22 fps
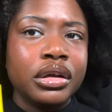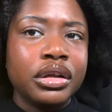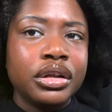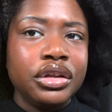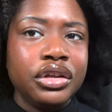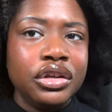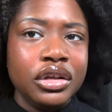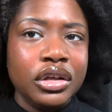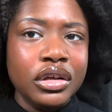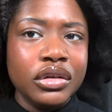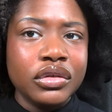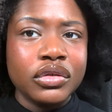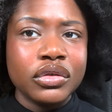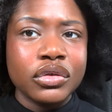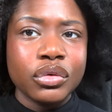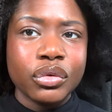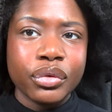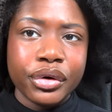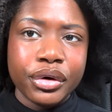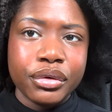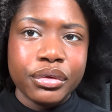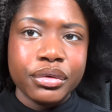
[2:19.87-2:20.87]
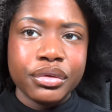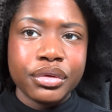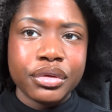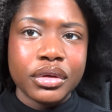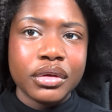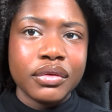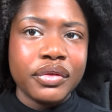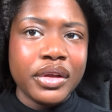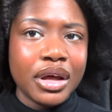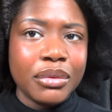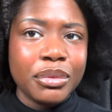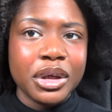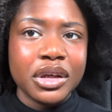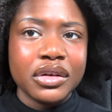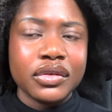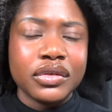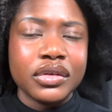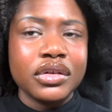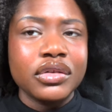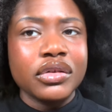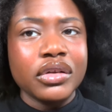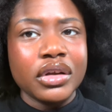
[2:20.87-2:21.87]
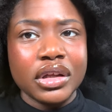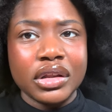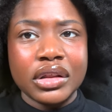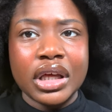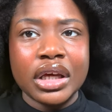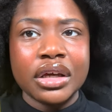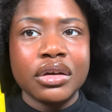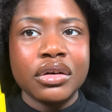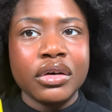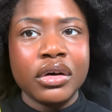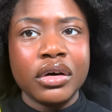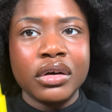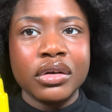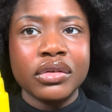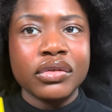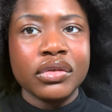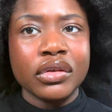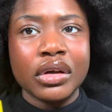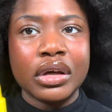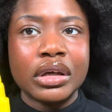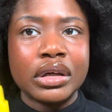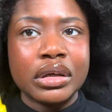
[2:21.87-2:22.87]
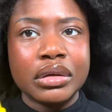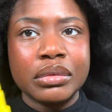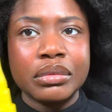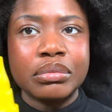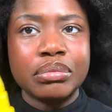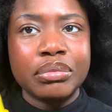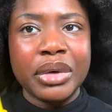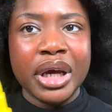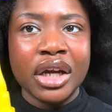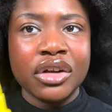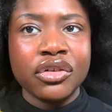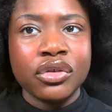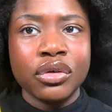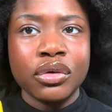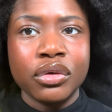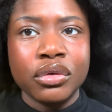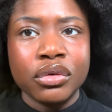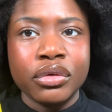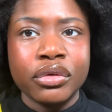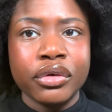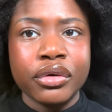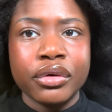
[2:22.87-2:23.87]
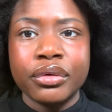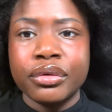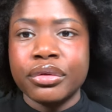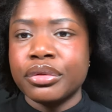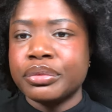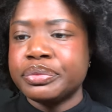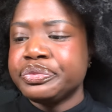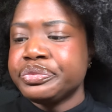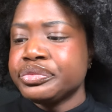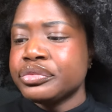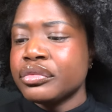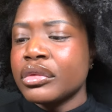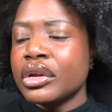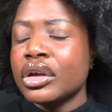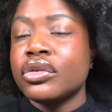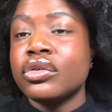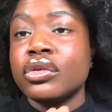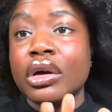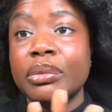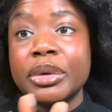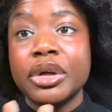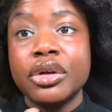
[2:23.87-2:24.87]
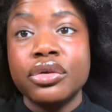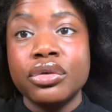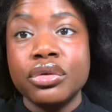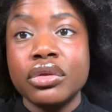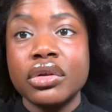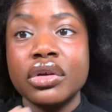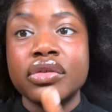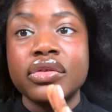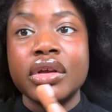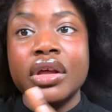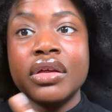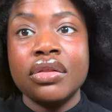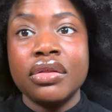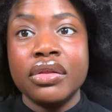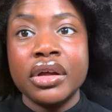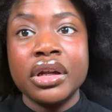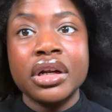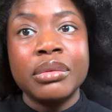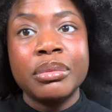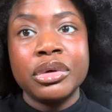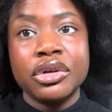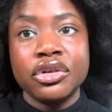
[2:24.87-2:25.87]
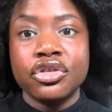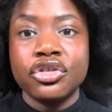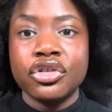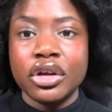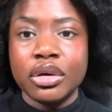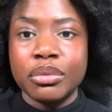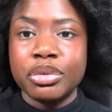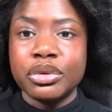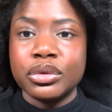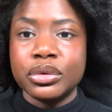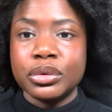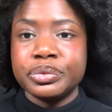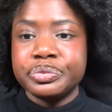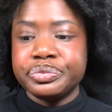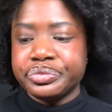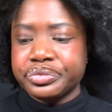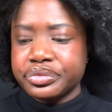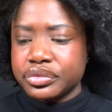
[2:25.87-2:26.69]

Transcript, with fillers: yeast growth, if that makes sense. Like that could cause like bacterial growth. So I'm gonna do this and then I'm gonna shampoo.